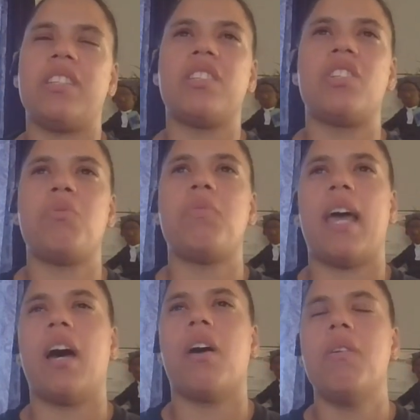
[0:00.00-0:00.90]
season 2
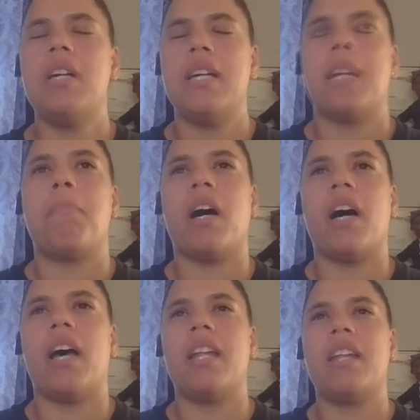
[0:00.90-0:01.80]
now,
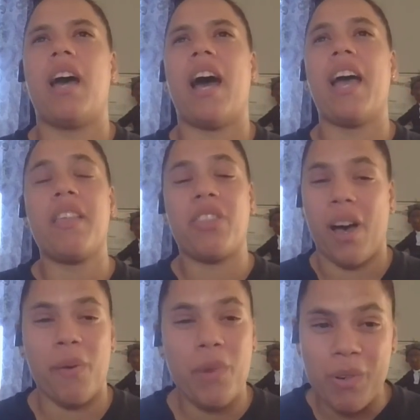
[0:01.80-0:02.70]
but I
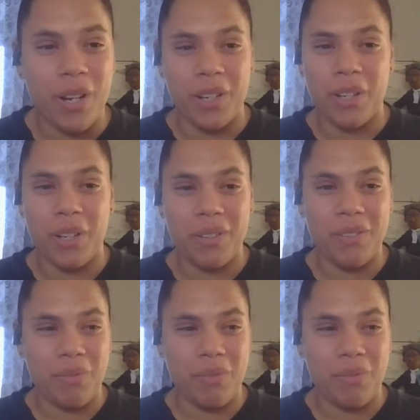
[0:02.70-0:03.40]
thought we were going to